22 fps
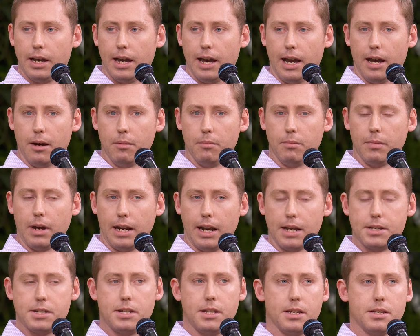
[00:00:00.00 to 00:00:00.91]
And
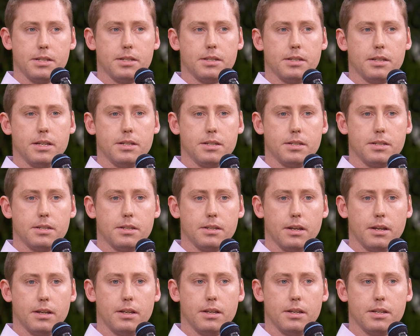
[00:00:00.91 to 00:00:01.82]
actually,
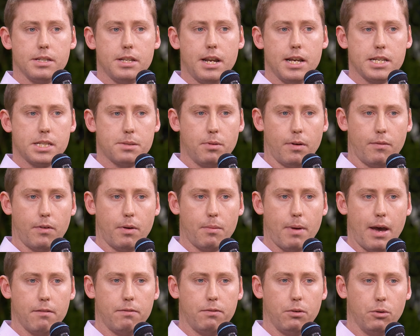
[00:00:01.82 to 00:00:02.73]
there's an estimate of
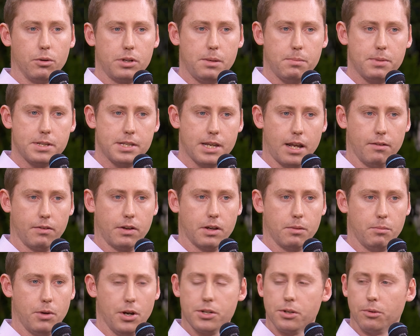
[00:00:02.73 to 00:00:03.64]
about 40% of
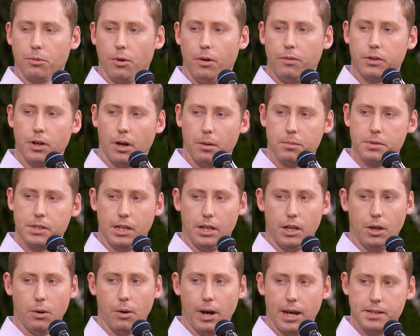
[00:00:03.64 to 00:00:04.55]
commercial rooftops in
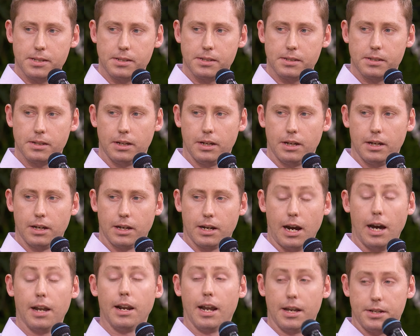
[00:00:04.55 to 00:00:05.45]
the US
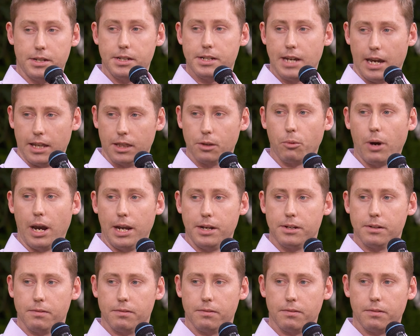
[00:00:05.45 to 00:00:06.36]
can't actually take the
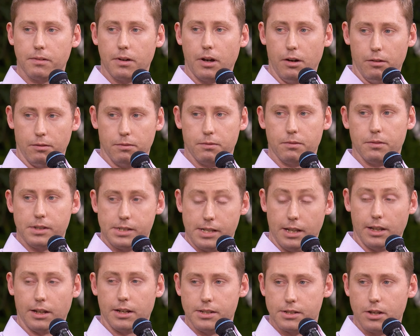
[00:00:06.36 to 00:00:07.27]
weight of
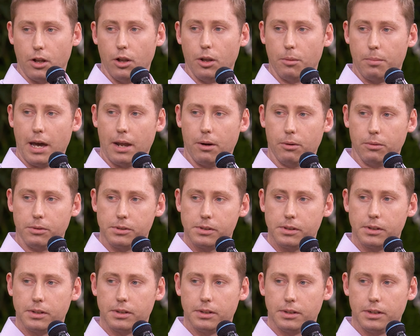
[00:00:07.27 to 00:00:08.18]
silicon solar panels.
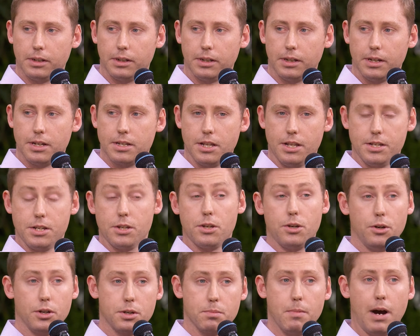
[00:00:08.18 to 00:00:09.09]
So there's
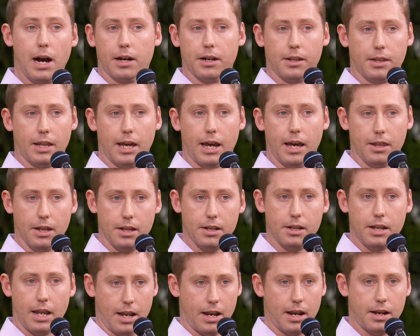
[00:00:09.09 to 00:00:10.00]
a huge market there
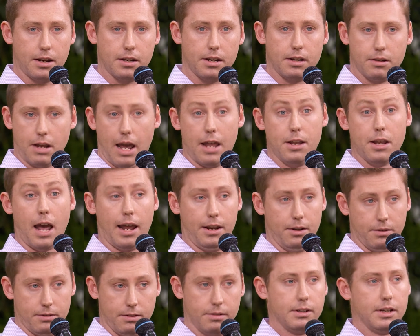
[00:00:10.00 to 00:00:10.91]

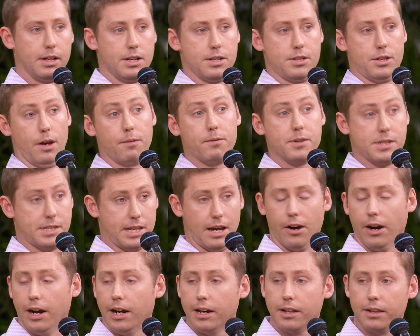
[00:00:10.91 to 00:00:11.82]
and surface
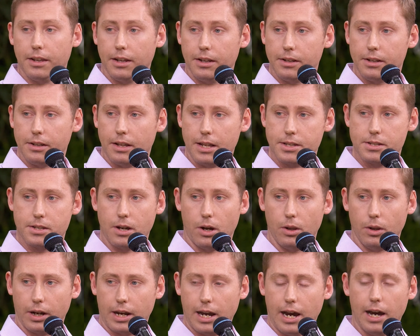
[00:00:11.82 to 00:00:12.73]
area that
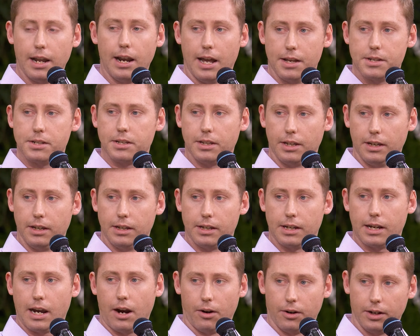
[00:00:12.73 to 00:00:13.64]
solar can't actually
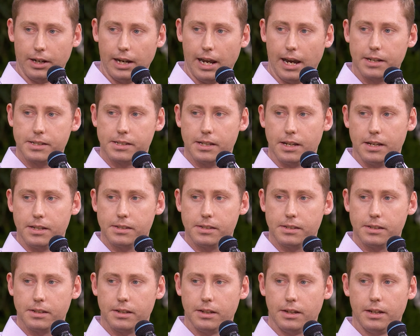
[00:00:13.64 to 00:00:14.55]
currently
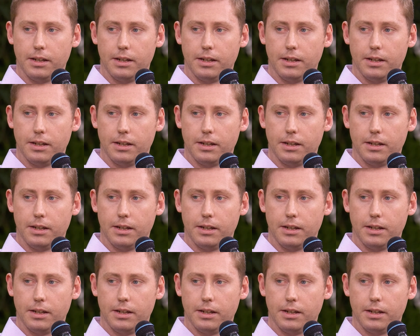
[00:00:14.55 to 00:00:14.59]
access.